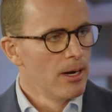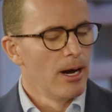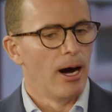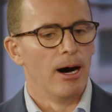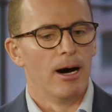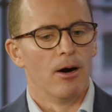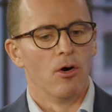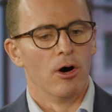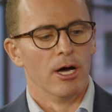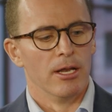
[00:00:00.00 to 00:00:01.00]

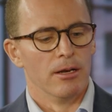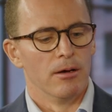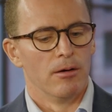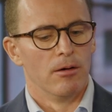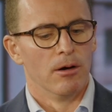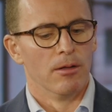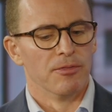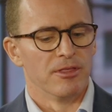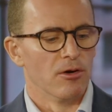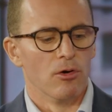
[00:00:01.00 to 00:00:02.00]
on
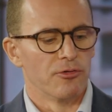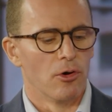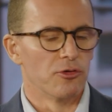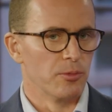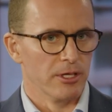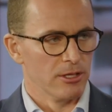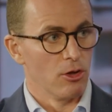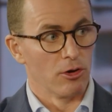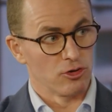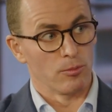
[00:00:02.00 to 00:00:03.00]
ultimately the
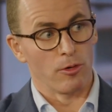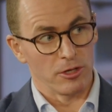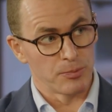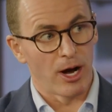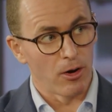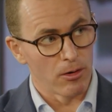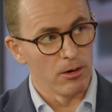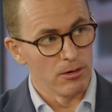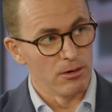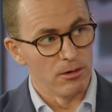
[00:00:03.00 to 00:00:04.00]
long-term earnings power
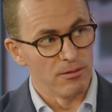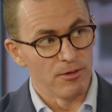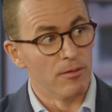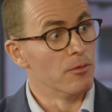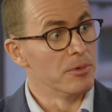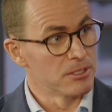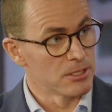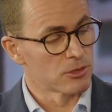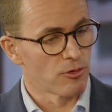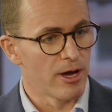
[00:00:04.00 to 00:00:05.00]
of a
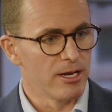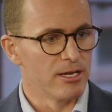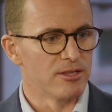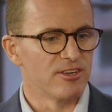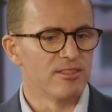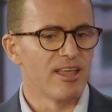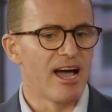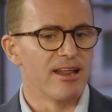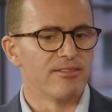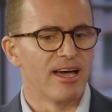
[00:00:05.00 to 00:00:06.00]
business, right? And it's in
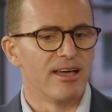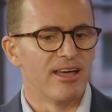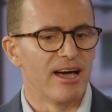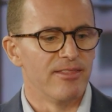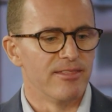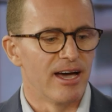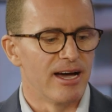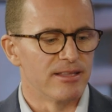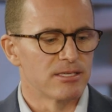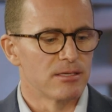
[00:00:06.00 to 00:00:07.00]
that
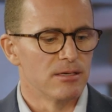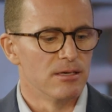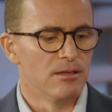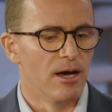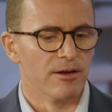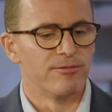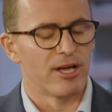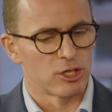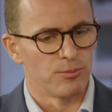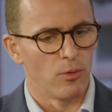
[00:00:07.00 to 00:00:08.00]
an
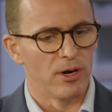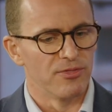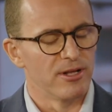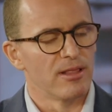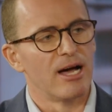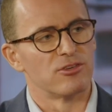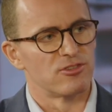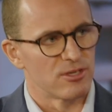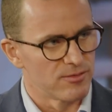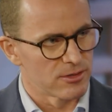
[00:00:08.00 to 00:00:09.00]
inflection point that allows us
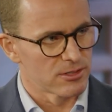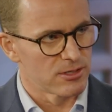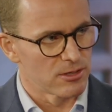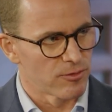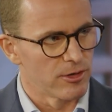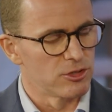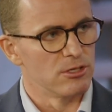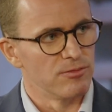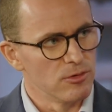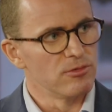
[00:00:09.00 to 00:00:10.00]
to give us a
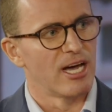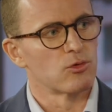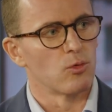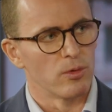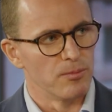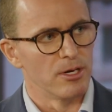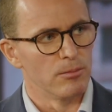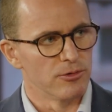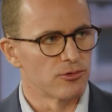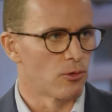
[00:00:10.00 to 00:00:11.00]
differentiated view. That's where we've been
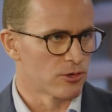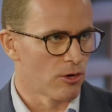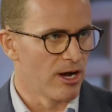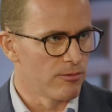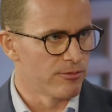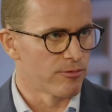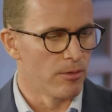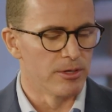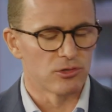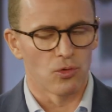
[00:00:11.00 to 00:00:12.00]
able to source our alpha from
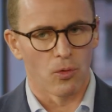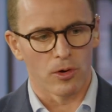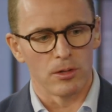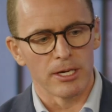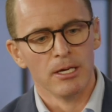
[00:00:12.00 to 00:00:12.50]
historically.